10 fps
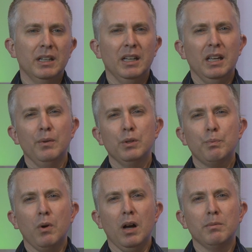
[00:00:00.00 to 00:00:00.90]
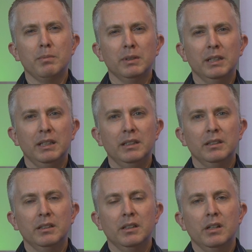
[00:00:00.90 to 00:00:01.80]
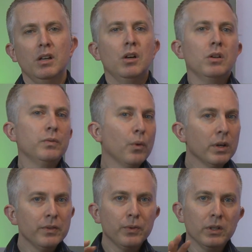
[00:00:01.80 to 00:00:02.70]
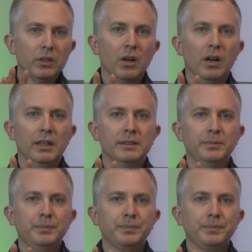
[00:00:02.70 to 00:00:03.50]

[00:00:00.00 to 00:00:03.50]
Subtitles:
it was probably 40-foot lawn,